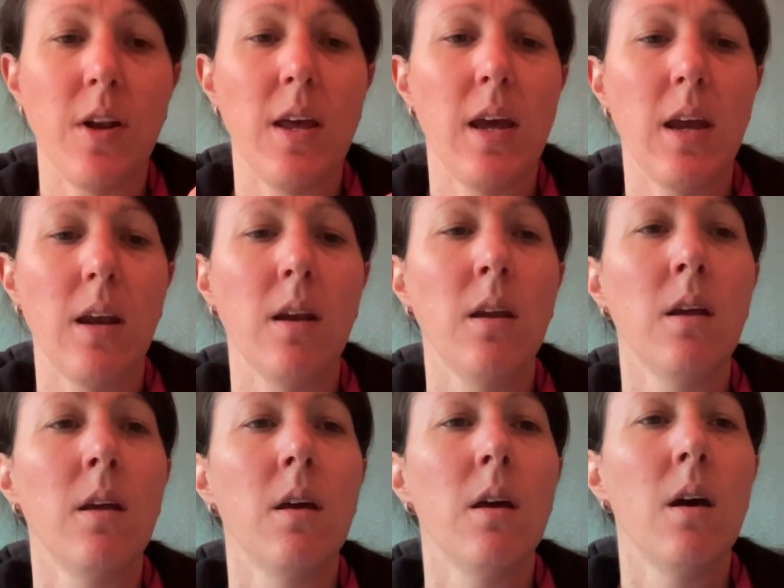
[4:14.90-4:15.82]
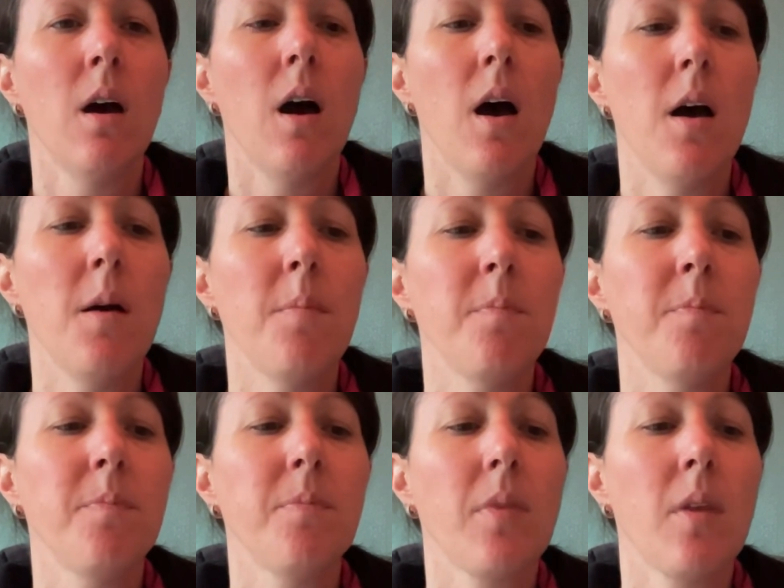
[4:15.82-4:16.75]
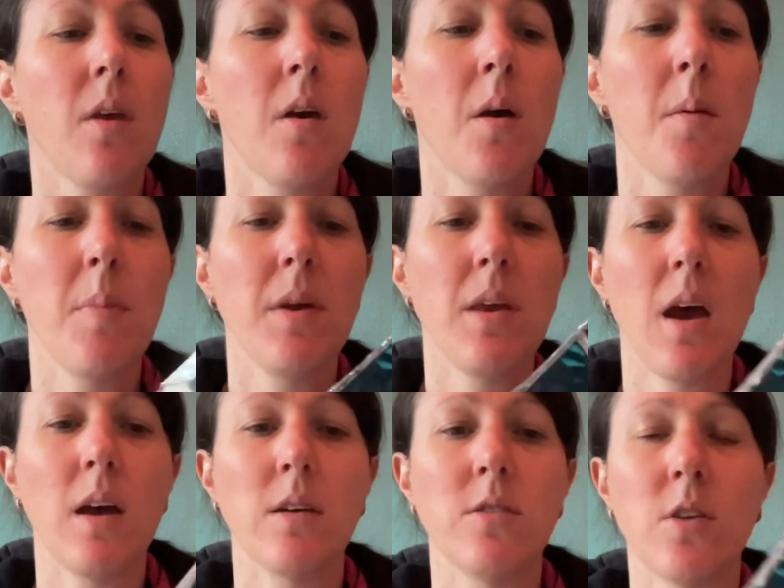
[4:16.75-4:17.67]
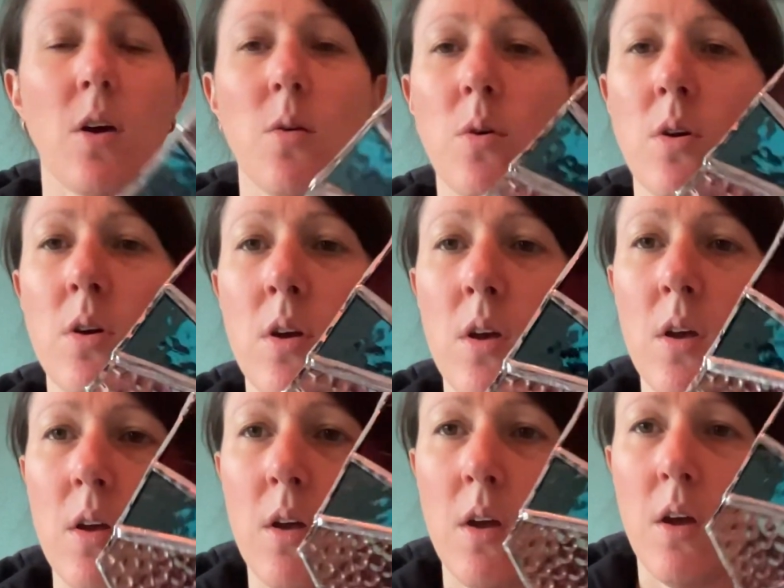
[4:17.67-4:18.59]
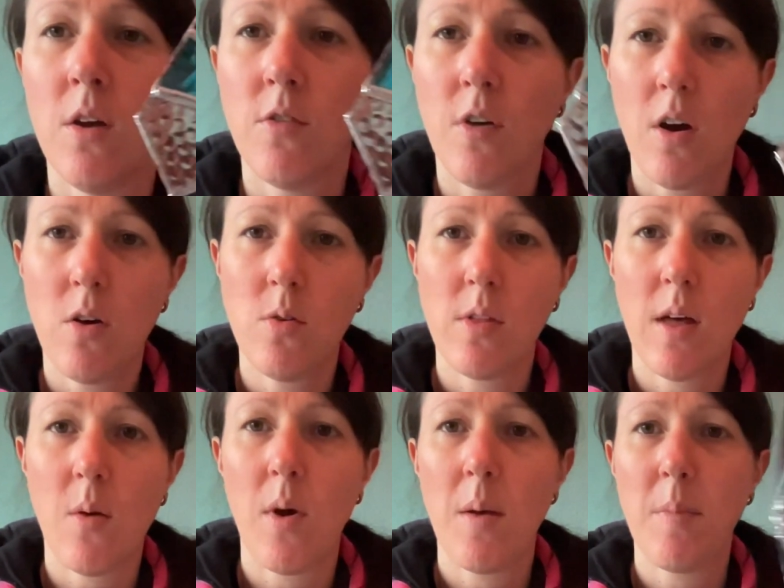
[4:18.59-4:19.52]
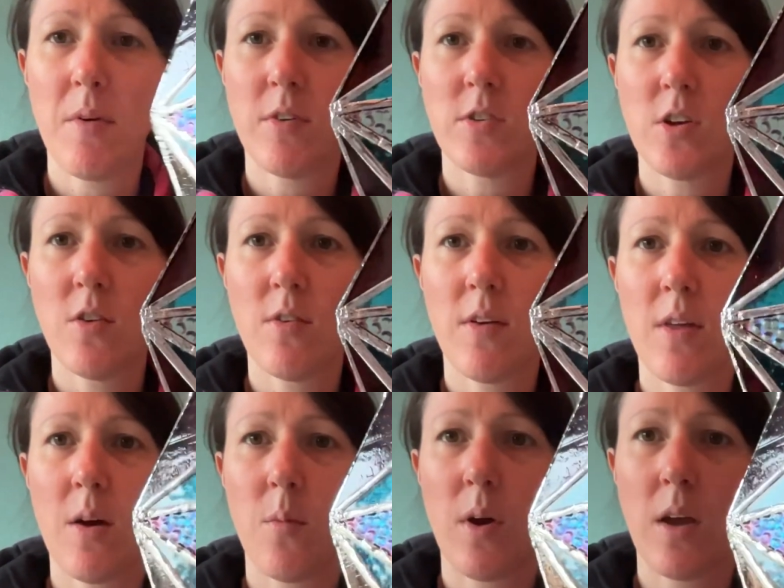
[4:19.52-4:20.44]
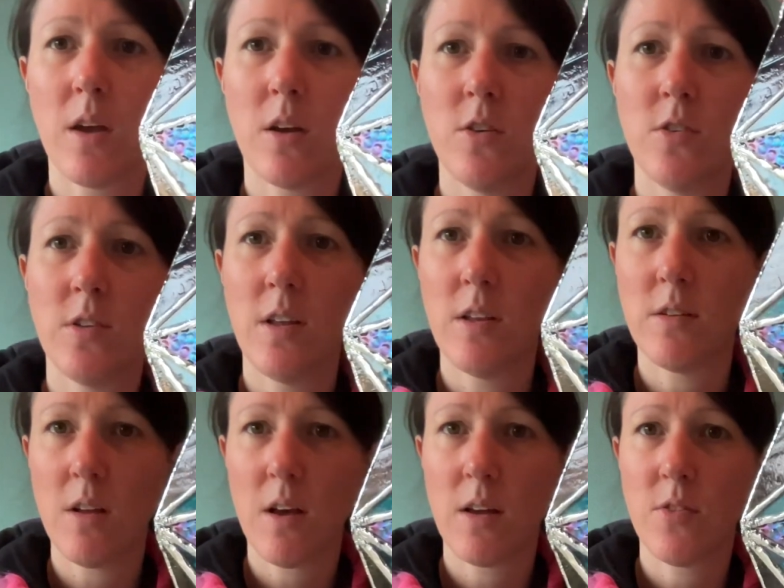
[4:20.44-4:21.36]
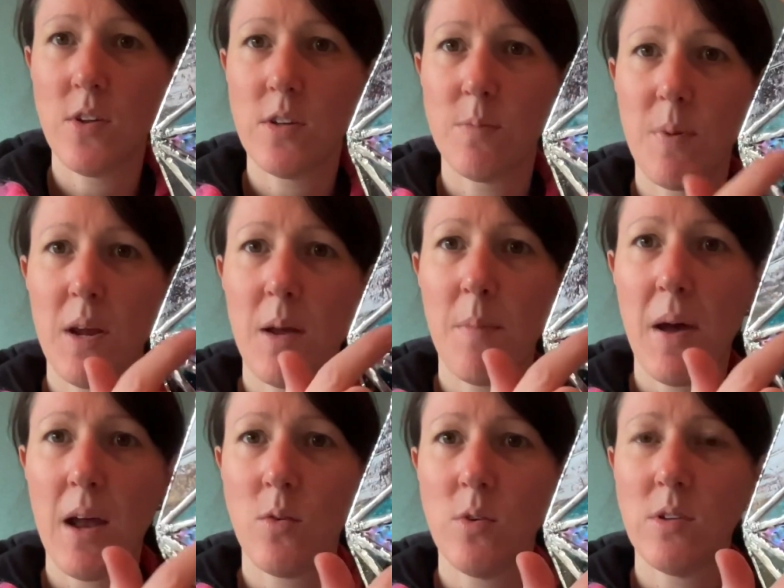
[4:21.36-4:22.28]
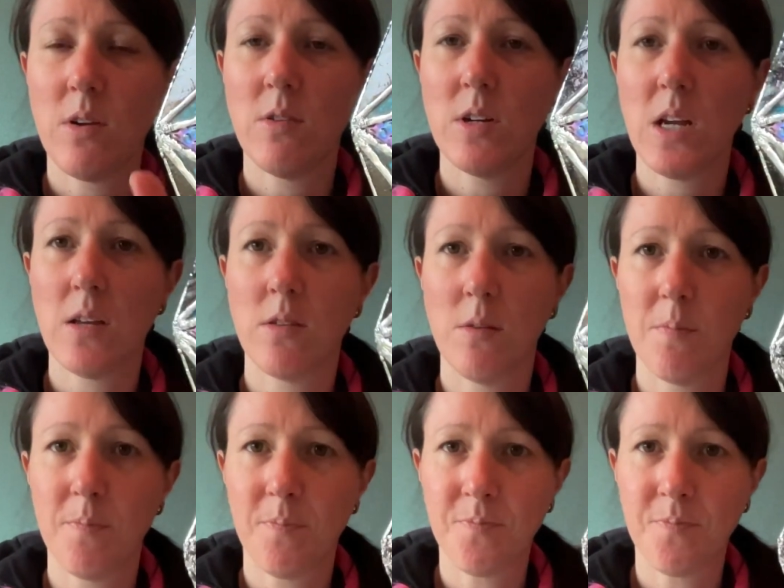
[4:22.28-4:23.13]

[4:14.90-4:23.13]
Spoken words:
it in. But yeah, so if I hold it that way, but if I turn it around that way, can you see there's like this panel is iridescent.